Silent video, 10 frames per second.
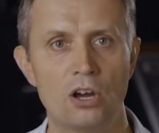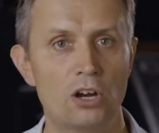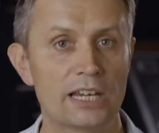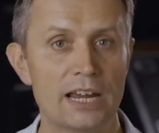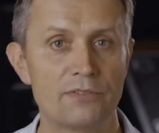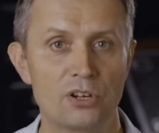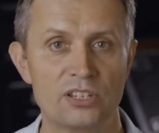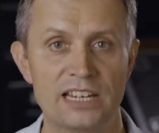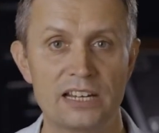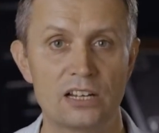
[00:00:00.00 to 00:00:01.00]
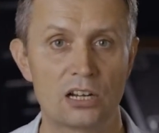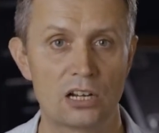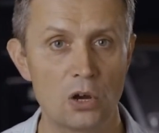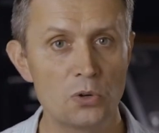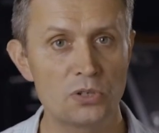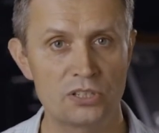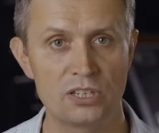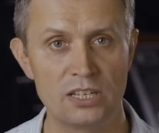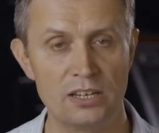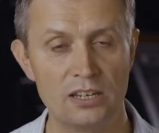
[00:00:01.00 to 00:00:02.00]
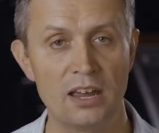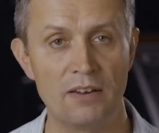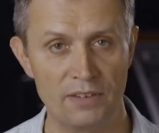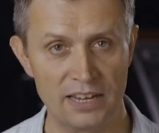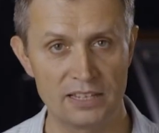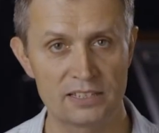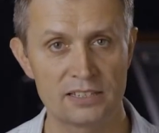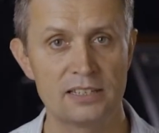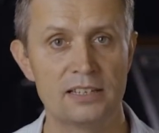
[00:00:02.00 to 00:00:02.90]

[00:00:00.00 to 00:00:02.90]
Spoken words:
archive content close to the event.